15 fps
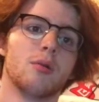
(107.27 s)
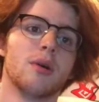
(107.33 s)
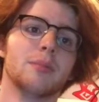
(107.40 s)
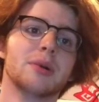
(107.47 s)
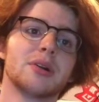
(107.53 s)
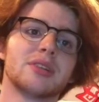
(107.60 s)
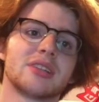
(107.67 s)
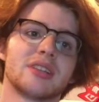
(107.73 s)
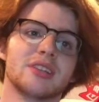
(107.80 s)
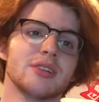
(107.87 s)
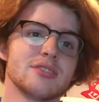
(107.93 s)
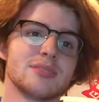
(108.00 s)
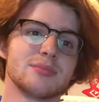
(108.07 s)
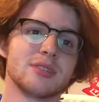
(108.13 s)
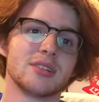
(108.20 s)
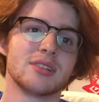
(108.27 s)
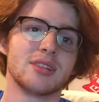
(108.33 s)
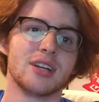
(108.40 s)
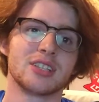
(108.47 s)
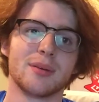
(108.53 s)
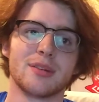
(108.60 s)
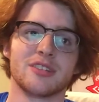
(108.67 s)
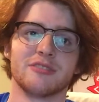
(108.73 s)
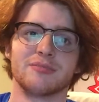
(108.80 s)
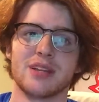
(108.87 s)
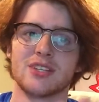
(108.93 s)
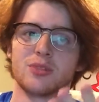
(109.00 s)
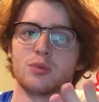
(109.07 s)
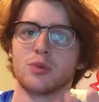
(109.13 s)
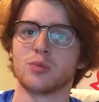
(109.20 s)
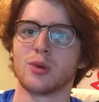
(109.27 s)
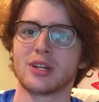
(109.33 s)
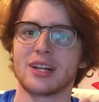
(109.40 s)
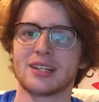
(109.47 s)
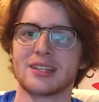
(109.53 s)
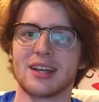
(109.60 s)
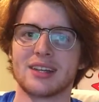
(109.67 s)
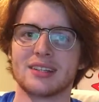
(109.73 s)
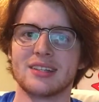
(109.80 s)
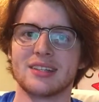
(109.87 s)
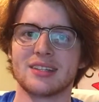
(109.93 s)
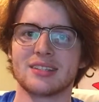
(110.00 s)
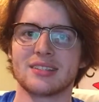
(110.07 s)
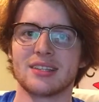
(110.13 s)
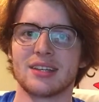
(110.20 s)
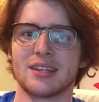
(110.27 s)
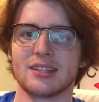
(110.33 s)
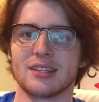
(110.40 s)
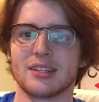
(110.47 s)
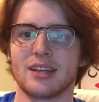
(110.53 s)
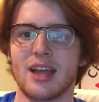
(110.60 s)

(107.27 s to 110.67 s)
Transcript: While building the dulcimer, I taught myself basic woodworking techniques and